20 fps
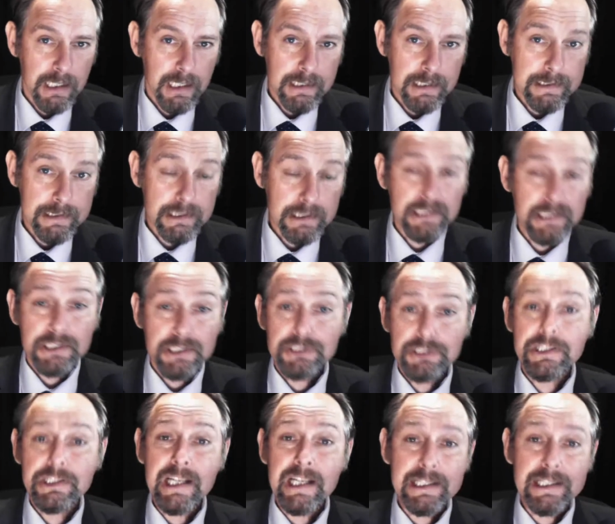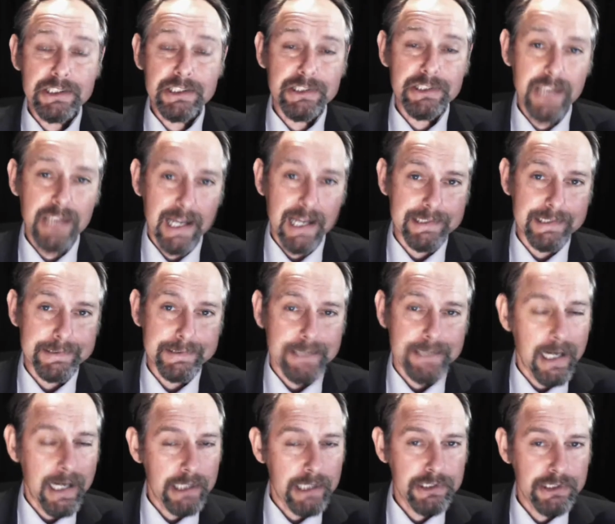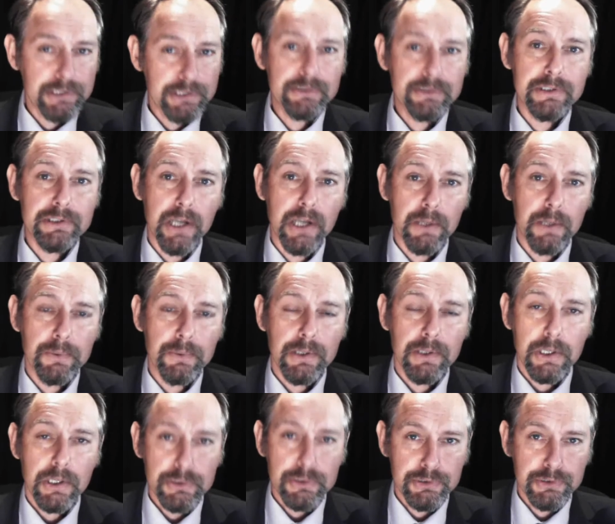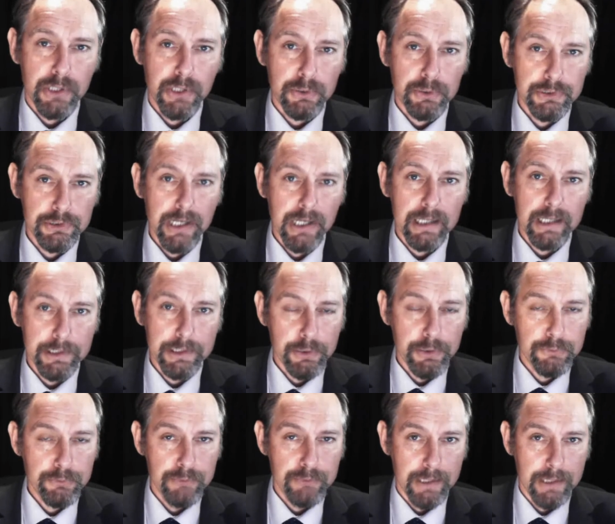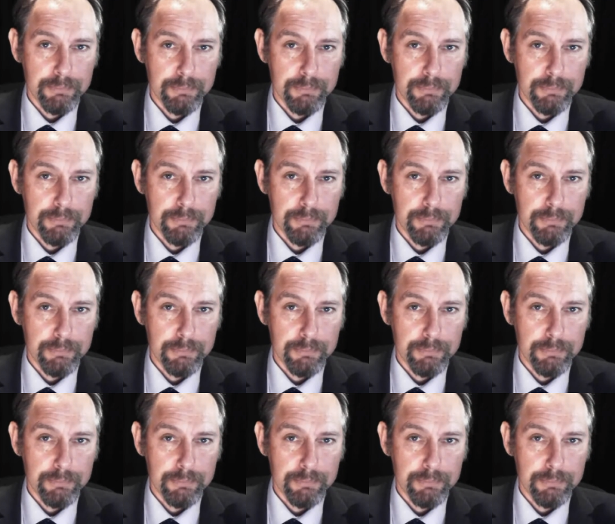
Just as Jesus said, as you sow, so shall you reap.